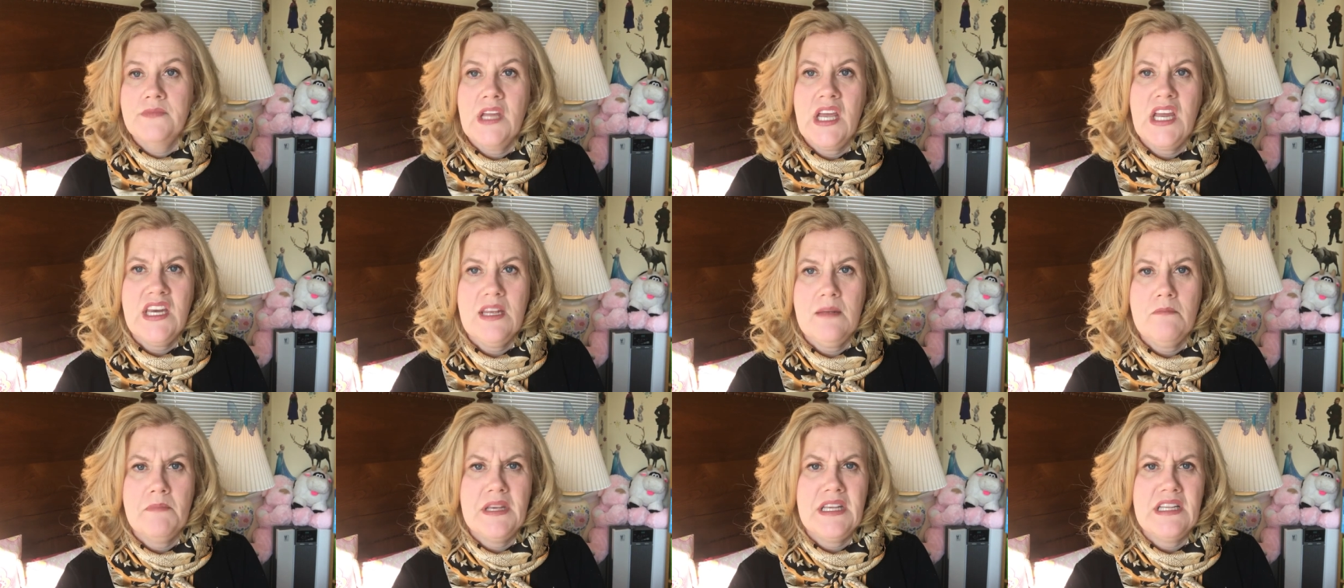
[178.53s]
I
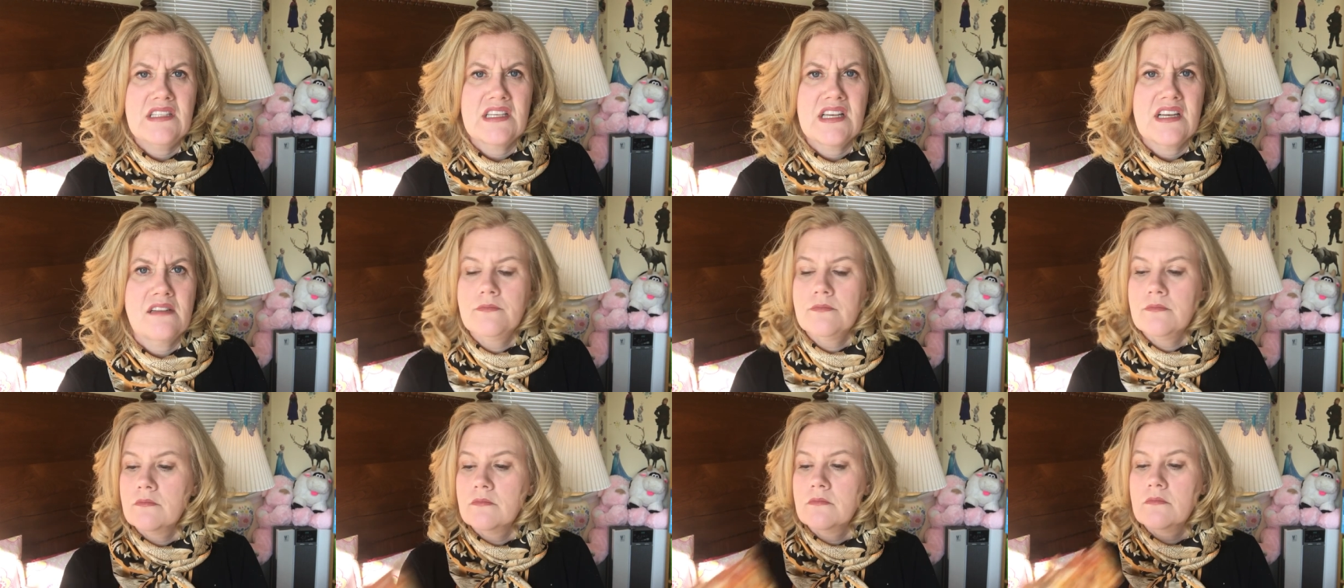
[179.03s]
need pizza.
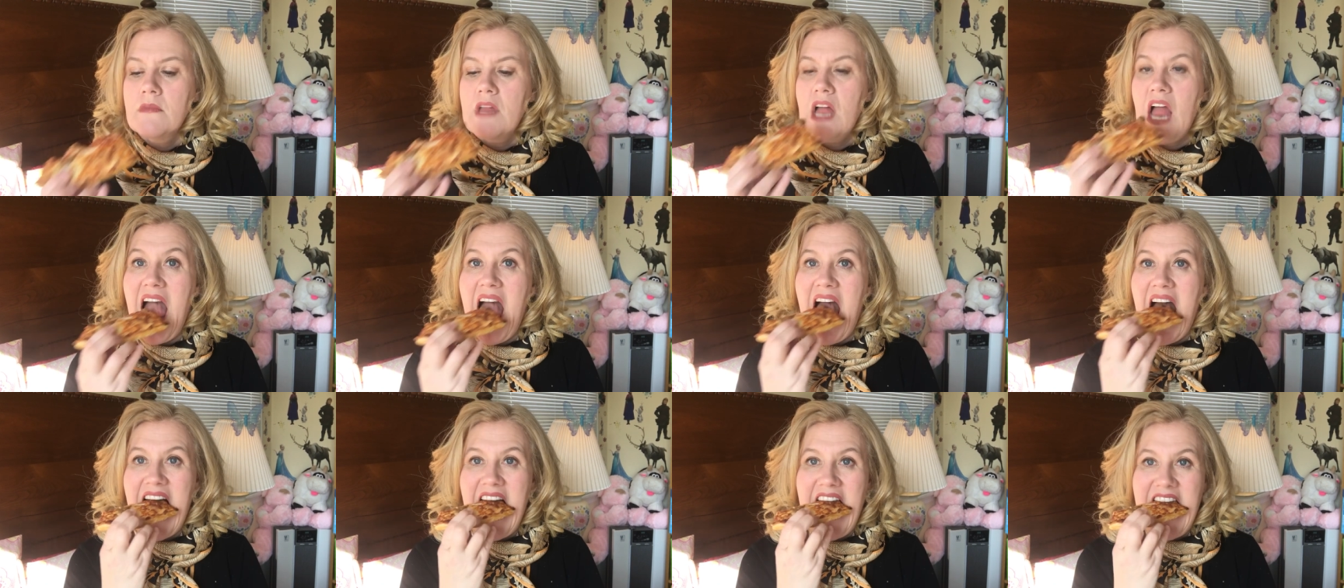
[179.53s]

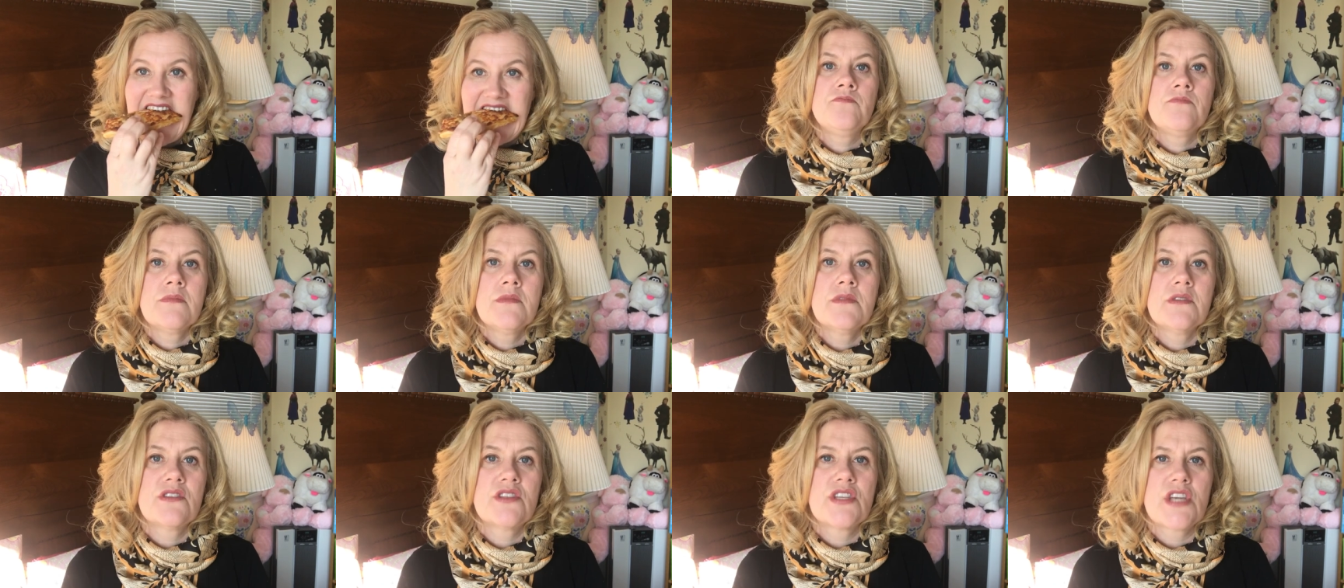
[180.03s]

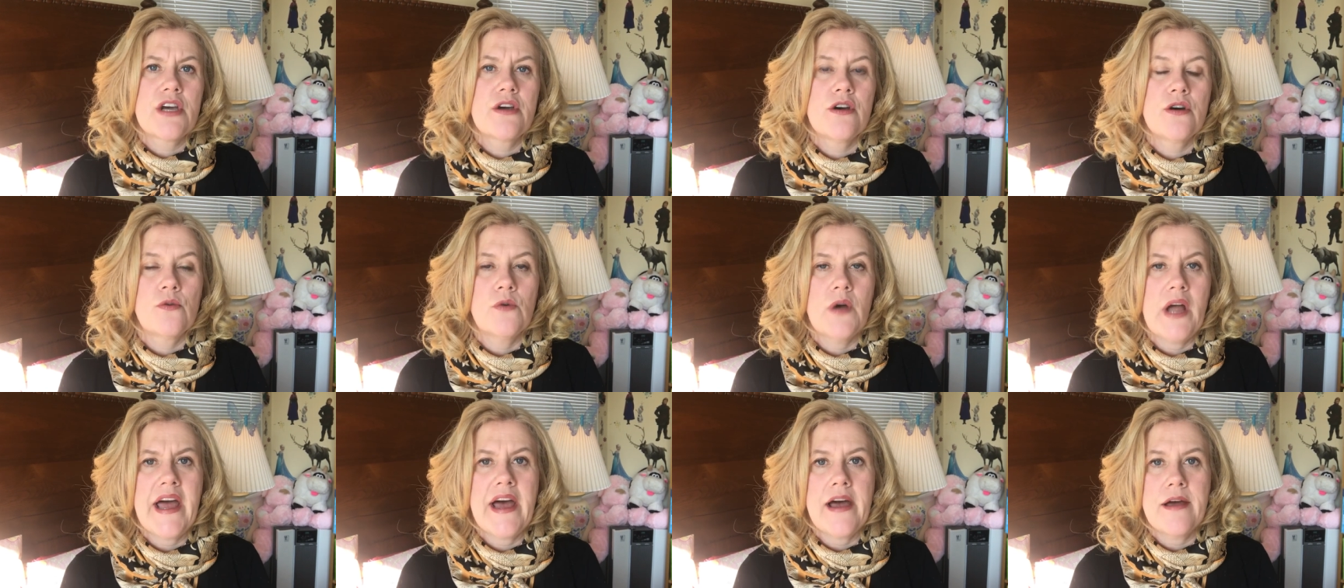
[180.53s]

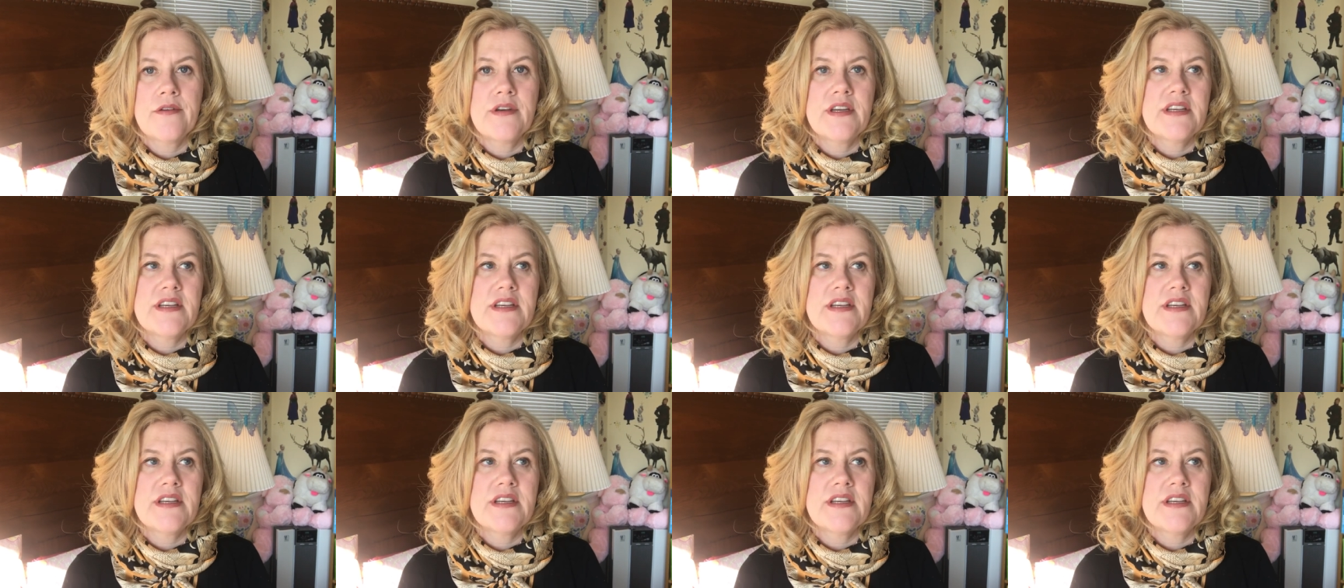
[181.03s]
So how